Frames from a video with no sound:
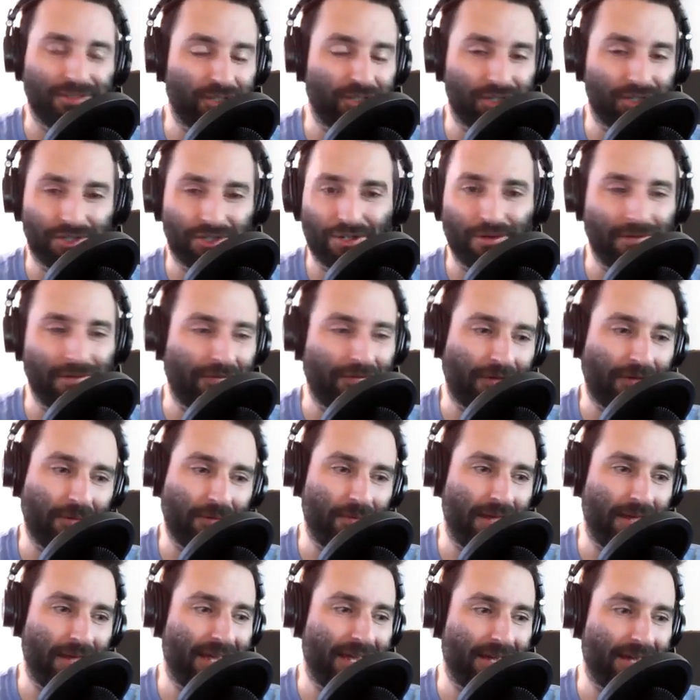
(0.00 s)
shooting from
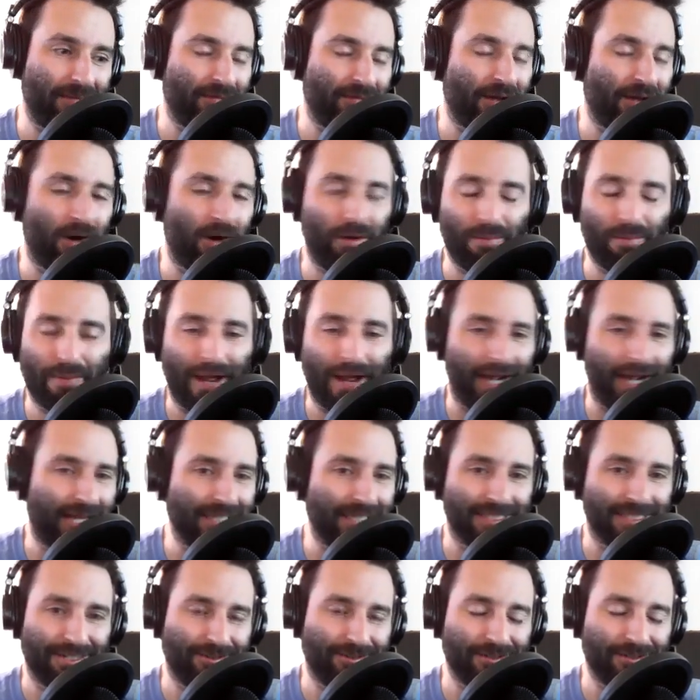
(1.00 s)
the hip, going back
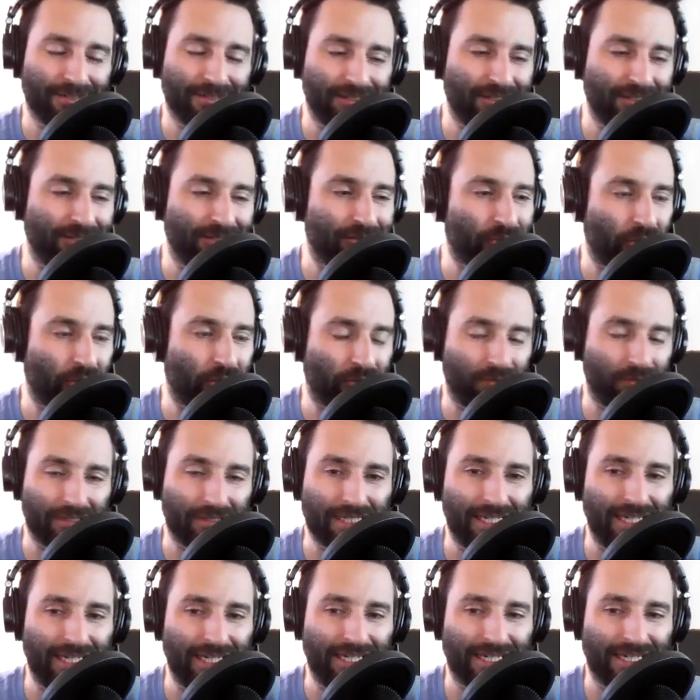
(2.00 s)
into his usual
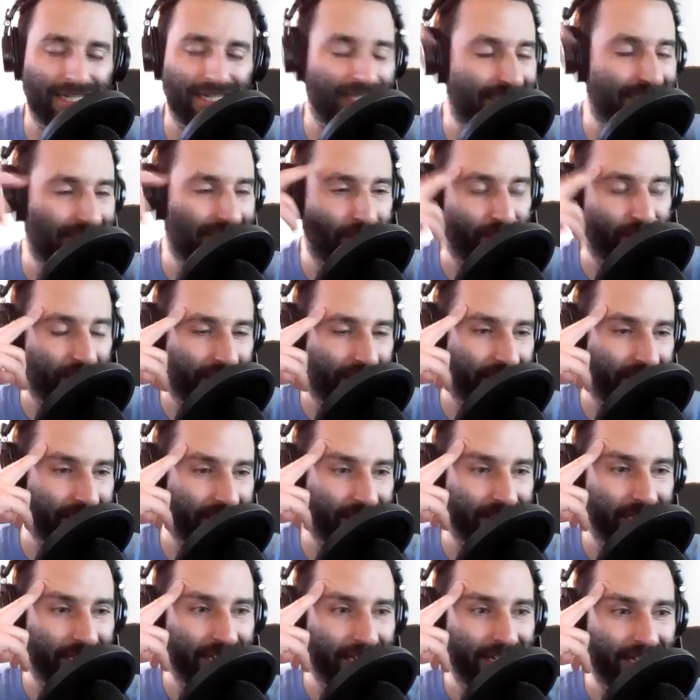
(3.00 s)
routine, and it seems like
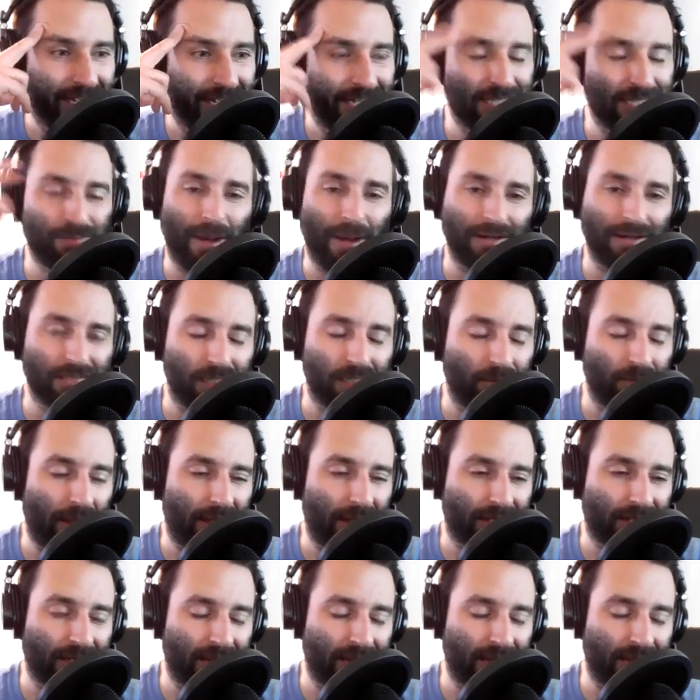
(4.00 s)
he's bouncing
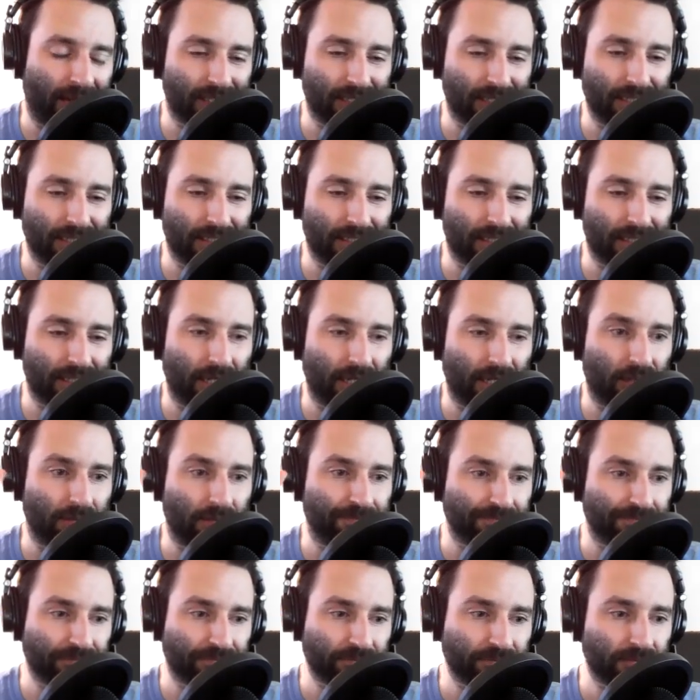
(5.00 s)
back nicely. So
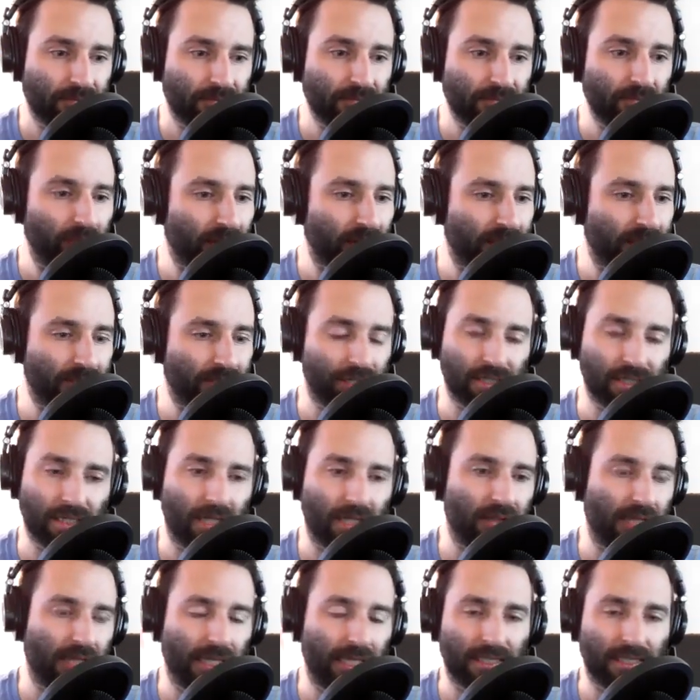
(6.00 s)
just
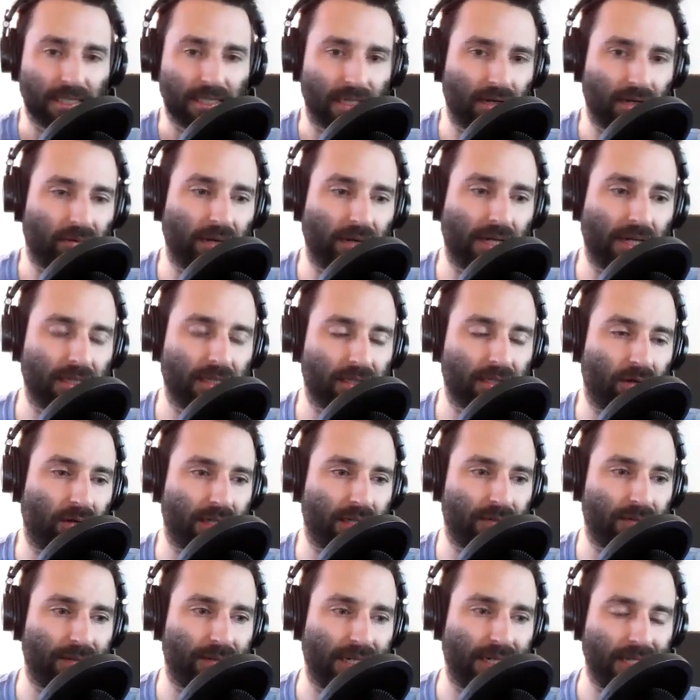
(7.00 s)
know that it's going to run its
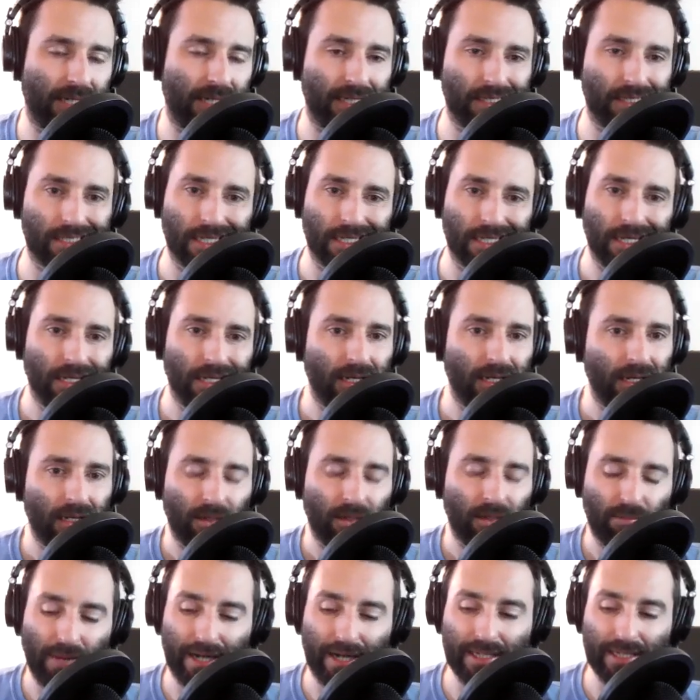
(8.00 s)
course when it does.
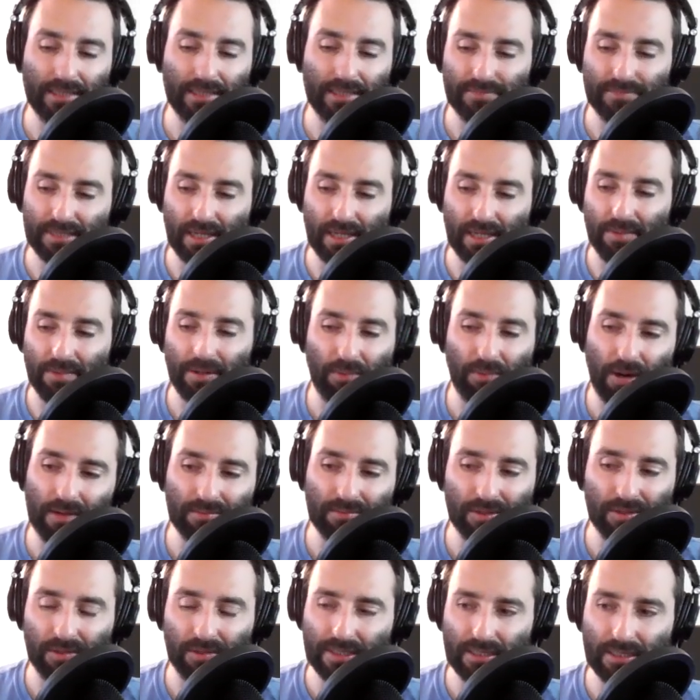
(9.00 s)
My stomach
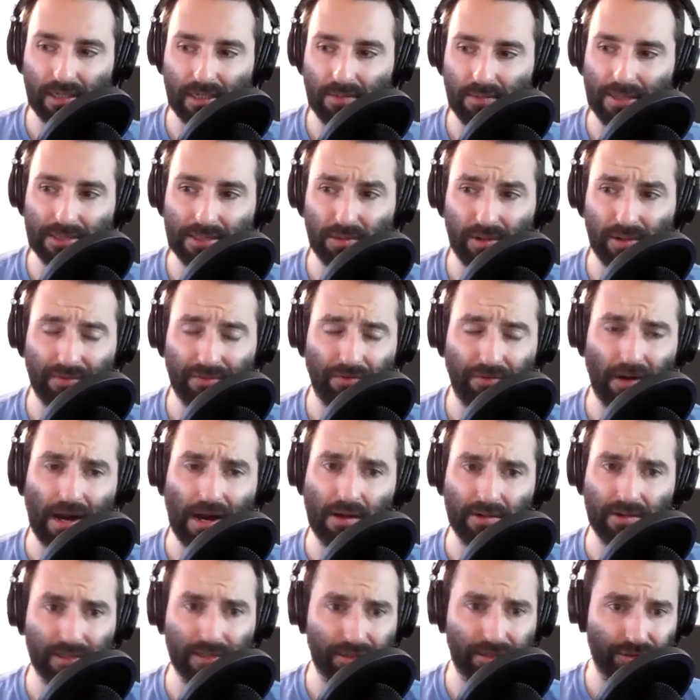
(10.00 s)
problems only took about 24
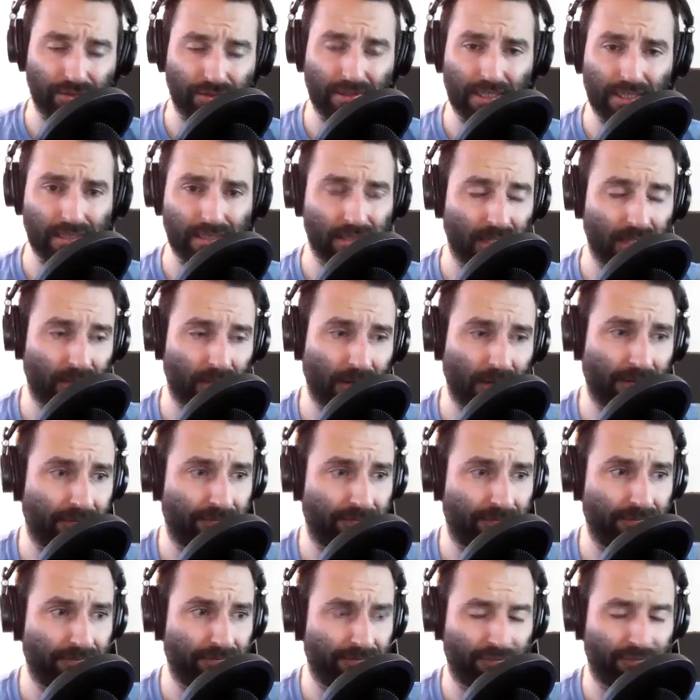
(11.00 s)
hours. Julia's took about
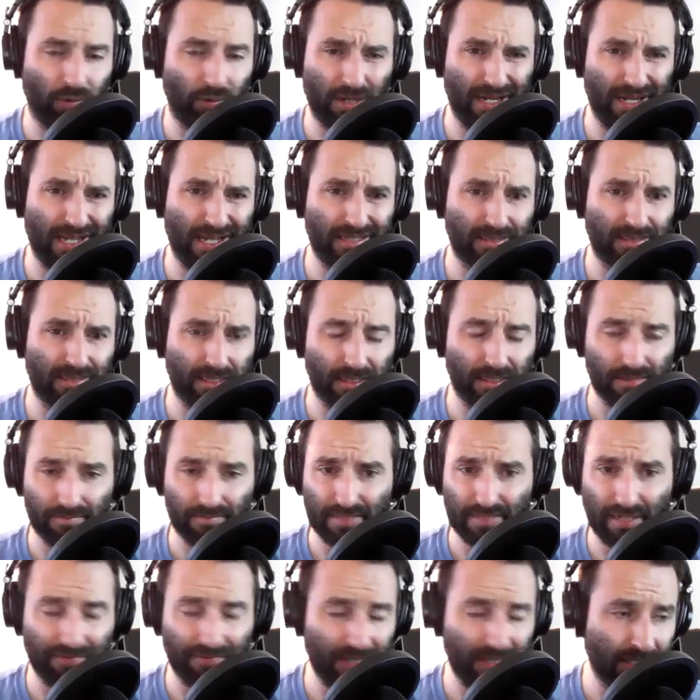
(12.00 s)
48 to
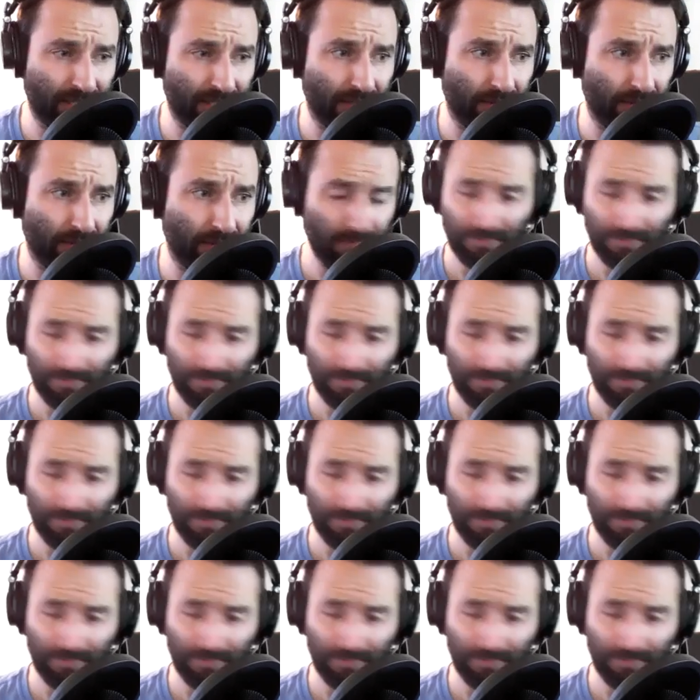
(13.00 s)
72.